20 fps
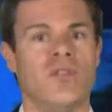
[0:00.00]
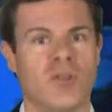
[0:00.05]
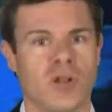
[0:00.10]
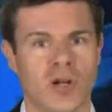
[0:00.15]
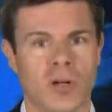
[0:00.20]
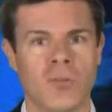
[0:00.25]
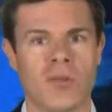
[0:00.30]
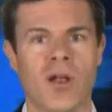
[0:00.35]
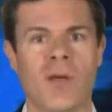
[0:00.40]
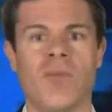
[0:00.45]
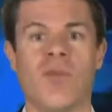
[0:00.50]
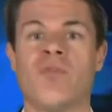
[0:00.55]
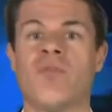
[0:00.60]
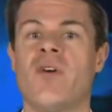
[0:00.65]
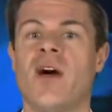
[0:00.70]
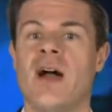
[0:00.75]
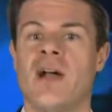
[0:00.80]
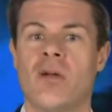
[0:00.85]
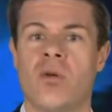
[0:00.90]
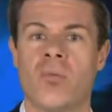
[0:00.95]
In terms of the
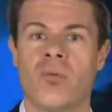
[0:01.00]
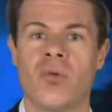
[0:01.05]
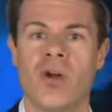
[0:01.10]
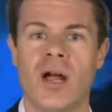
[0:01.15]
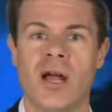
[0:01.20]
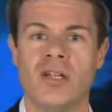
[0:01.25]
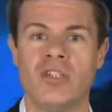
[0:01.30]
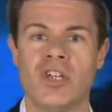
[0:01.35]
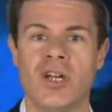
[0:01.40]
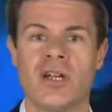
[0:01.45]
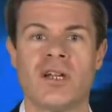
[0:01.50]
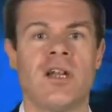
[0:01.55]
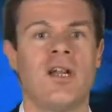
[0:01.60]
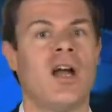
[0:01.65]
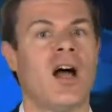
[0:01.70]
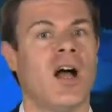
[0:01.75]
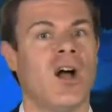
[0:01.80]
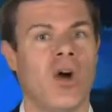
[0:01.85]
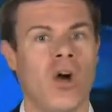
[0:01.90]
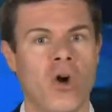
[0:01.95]
final project,
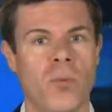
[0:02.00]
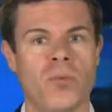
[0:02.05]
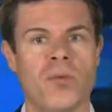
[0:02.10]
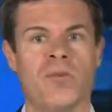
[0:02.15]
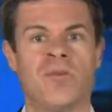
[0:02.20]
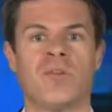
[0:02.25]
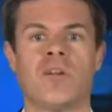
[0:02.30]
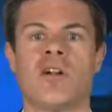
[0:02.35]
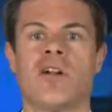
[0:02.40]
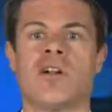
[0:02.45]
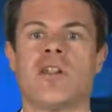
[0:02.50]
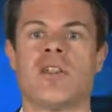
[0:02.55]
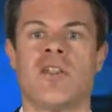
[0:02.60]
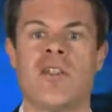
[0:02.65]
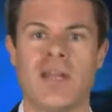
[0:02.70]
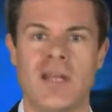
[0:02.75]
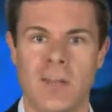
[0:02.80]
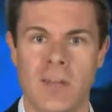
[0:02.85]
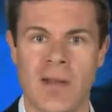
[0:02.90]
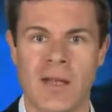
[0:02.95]
I hope you've started to
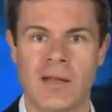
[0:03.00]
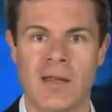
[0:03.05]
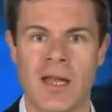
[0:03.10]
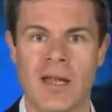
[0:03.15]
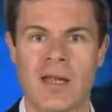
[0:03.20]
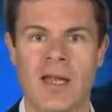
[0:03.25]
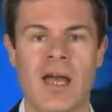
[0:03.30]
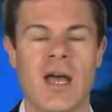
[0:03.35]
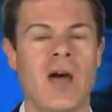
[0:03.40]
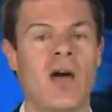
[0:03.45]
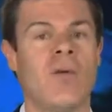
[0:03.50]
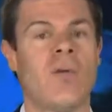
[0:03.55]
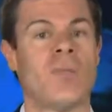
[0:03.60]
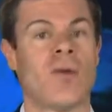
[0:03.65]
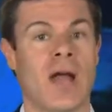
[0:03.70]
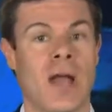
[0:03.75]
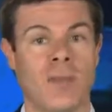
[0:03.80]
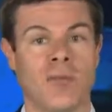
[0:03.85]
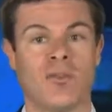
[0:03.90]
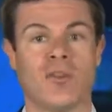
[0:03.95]
think about that now,
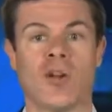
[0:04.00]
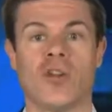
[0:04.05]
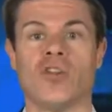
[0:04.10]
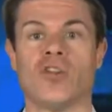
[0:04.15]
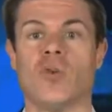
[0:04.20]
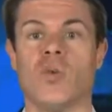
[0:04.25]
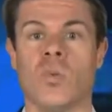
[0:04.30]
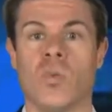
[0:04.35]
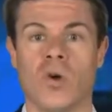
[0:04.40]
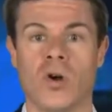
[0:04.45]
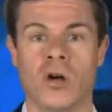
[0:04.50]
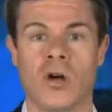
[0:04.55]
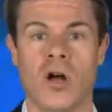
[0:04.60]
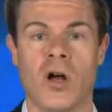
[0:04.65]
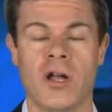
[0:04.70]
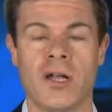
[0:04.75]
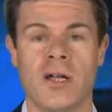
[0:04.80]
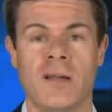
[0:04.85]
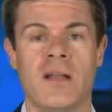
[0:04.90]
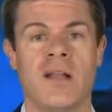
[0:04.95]
perhaps started to work
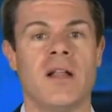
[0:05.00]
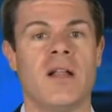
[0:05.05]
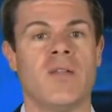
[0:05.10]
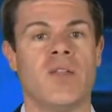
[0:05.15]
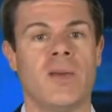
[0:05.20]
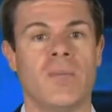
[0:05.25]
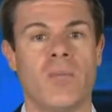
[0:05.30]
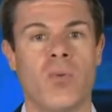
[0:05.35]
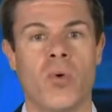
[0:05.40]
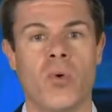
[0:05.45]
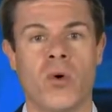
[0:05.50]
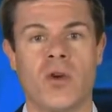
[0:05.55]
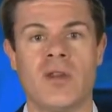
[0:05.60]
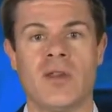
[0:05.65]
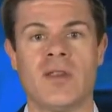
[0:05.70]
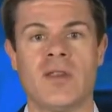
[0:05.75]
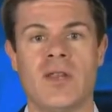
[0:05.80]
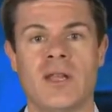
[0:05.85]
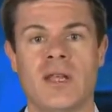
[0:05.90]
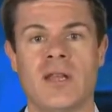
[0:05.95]
on it. The
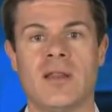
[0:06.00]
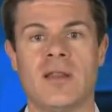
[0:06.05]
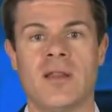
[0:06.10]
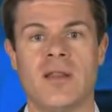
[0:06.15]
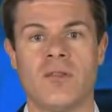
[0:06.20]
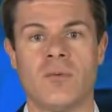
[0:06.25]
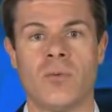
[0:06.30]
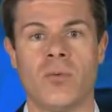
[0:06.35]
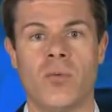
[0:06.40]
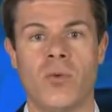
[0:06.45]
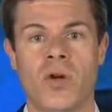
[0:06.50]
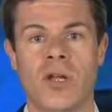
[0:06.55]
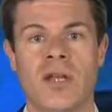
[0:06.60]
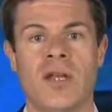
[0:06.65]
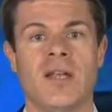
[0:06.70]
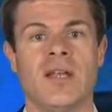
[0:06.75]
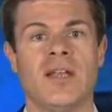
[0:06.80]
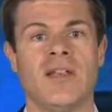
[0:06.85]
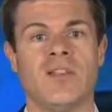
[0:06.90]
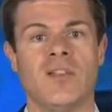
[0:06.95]
important thing at this
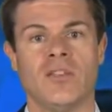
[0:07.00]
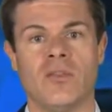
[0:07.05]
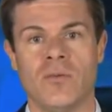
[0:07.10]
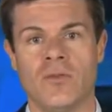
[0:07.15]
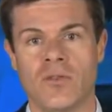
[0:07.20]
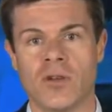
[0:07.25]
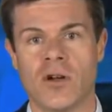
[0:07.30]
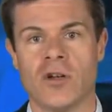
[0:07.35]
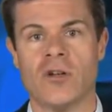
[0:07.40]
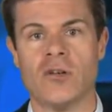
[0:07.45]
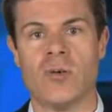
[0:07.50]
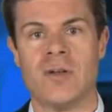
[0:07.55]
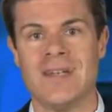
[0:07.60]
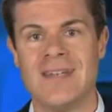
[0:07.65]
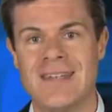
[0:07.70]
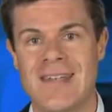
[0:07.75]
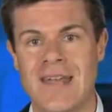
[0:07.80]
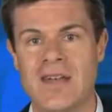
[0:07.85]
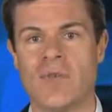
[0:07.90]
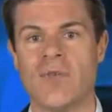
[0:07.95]
point is that you've started to
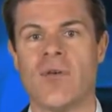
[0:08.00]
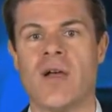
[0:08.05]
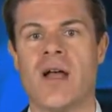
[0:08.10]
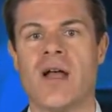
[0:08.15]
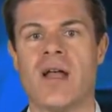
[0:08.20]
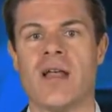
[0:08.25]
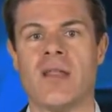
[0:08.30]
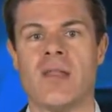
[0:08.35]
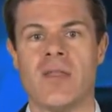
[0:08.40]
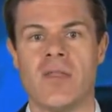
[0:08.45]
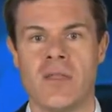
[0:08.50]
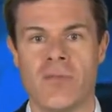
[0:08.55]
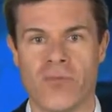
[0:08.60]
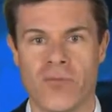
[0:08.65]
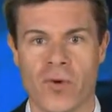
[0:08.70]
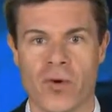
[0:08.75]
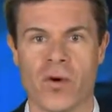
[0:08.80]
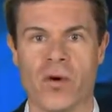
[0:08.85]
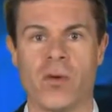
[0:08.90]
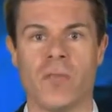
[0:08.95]
identify the
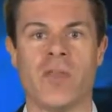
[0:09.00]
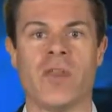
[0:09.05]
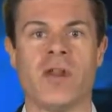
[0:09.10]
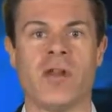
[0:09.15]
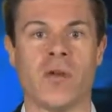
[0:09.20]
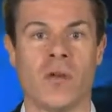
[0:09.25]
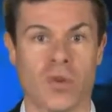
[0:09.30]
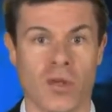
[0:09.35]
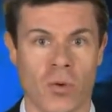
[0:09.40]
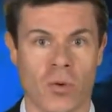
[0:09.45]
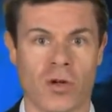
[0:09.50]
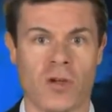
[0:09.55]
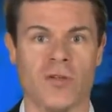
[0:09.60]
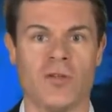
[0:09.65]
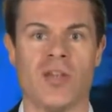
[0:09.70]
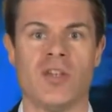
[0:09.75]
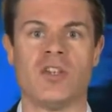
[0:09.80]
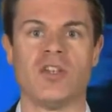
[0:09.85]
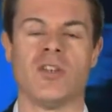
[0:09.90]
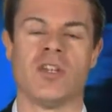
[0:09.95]
firm or the
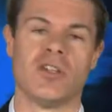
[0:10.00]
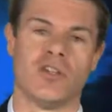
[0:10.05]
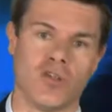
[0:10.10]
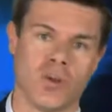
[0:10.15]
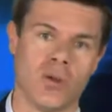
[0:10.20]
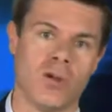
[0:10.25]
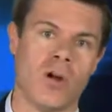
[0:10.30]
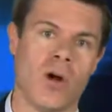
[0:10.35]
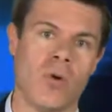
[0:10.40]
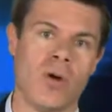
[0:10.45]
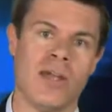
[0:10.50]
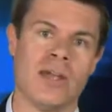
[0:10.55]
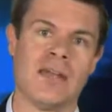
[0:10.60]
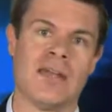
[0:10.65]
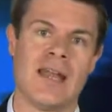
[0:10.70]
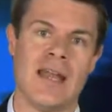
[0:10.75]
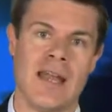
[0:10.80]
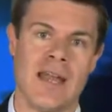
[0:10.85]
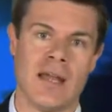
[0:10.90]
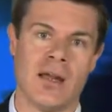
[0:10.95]
organization that you're going
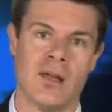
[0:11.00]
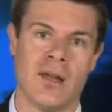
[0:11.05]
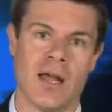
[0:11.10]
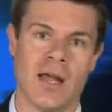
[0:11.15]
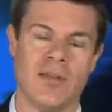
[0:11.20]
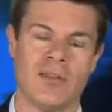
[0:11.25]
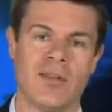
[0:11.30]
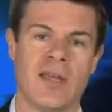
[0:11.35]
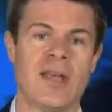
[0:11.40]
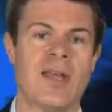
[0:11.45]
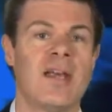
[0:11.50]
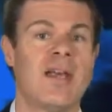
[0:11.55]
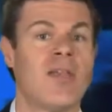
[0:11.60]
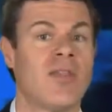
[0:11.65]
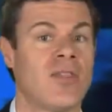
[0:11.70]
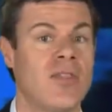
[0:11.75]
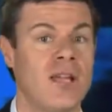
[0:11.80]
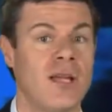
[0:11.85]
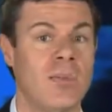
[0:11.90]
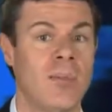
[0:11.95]
to analyze.
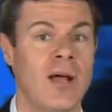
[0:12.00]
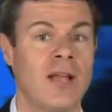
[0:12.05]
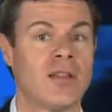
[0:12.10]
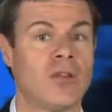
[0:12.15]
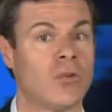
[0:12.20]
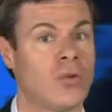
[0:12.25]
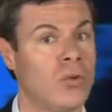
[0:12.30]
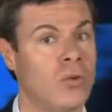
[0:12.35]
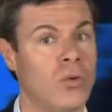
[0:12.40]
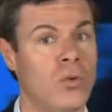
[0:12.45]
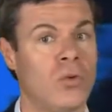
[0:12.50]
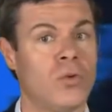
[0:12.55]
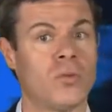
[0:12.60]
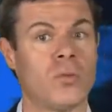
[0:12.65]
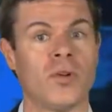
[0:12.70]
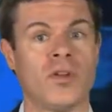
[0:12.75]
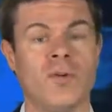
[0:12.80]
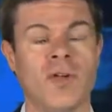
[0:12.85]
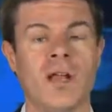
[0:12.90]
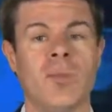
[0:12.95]
Think about the
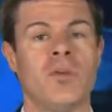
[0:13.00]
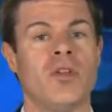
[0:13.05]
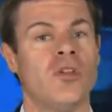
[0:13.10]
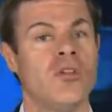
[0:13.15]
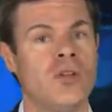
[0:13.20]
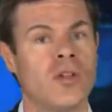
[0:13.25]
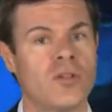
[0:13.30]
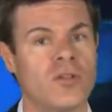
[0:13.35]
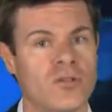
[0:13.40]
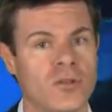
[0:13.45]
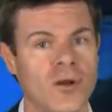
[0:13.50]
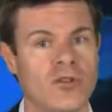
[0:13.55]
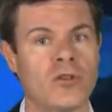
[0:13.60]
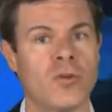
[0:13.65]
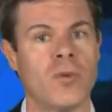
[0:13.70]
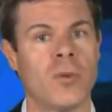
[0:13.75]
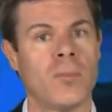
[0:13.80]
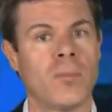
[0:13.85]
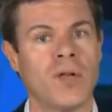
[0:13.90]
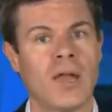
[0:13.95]
tools we're developing. You can start
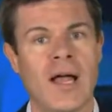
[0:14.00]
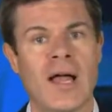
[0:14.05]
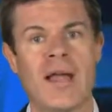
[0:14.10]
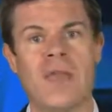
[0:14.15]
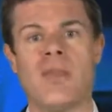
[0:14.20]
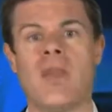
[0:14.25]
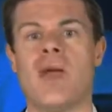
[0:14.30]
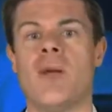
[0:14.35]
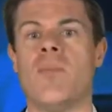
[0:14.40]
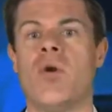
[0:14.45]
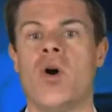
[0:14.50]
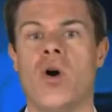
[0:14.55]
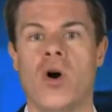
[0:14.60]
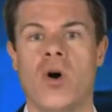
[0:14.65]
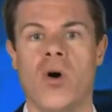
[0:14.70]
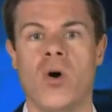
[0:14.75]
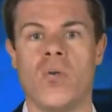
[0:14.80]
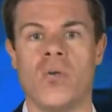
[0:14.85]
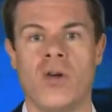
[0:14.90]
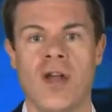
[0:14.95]
to apply them
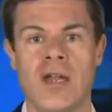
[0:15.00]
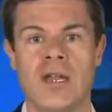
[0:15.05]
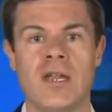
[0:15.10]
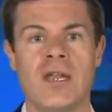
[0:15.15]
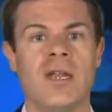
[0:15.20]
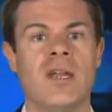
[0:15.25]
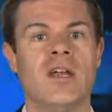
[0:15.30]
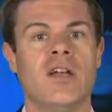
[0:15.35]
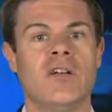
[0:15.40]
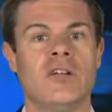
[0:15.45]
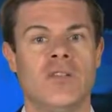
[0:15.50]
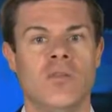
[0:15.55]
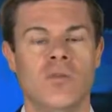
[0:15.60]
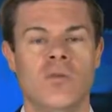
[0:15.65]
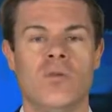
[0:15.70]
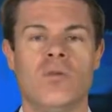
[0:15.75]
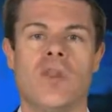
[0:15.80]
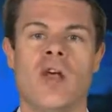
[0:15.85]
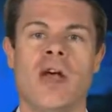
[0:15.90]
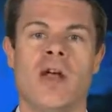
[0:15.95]
already
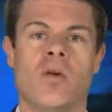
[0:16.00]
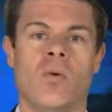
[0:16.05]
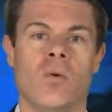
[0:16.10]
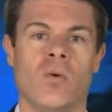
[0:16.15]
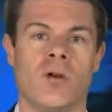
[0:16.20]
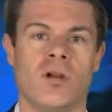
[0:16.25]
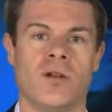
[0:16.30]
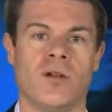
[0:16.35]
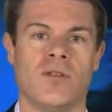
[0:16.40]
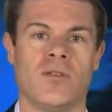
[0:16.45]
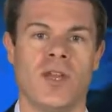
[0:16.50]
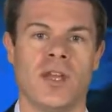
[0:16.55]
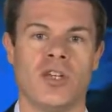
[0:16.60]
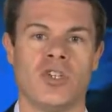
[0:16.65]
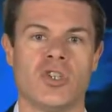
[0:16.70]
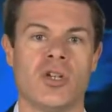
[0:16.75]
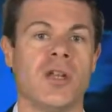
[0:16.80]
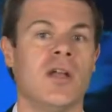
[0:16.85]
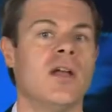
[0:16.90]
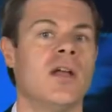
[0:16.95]
to that
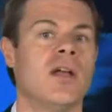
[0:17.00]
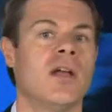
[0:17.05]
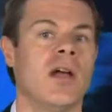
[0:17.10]
organization.